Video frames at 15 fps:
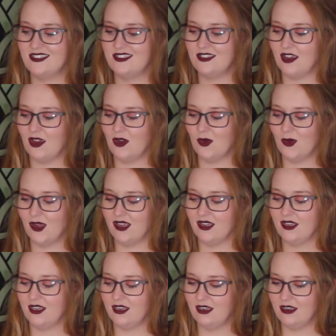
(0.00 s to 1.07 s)
So,
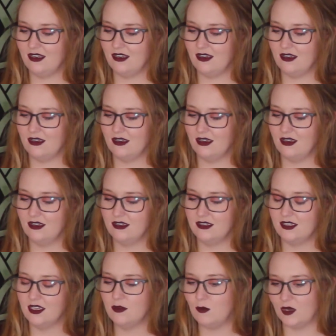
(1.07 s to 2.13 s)
he
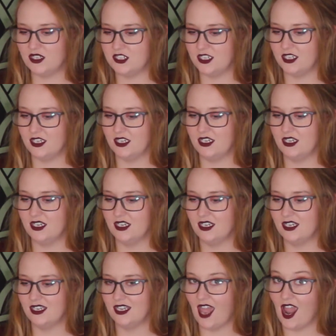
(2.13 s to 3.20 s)
did mention
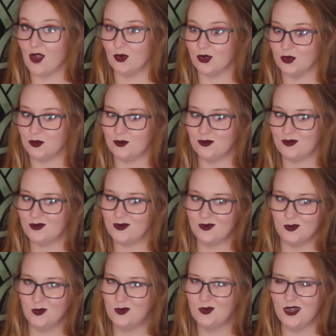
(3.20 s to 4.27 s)
that room
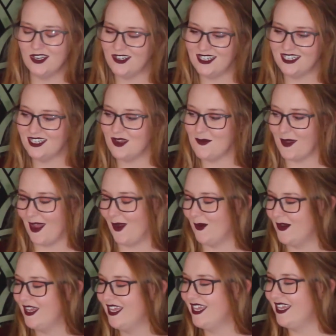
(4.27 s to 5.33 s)
weirding him
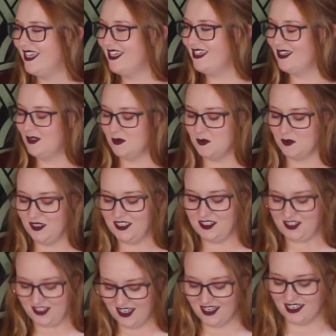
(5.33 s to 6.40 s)
out,
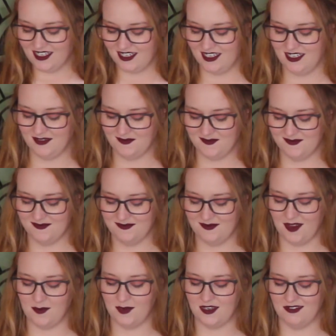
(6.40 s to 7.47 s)
which
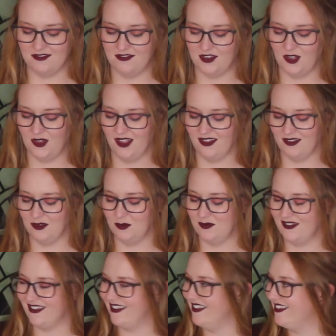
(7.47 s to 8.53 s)
made me feel a little
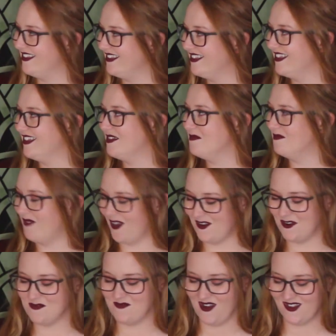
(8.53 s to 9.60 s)
bit
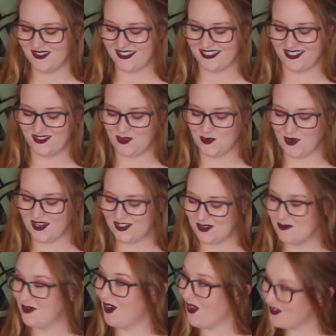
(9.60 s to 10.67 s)
better about the situation,
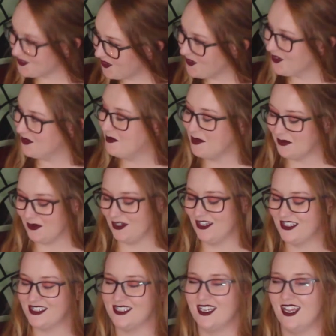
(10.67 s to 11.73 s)
but also a little bit worse.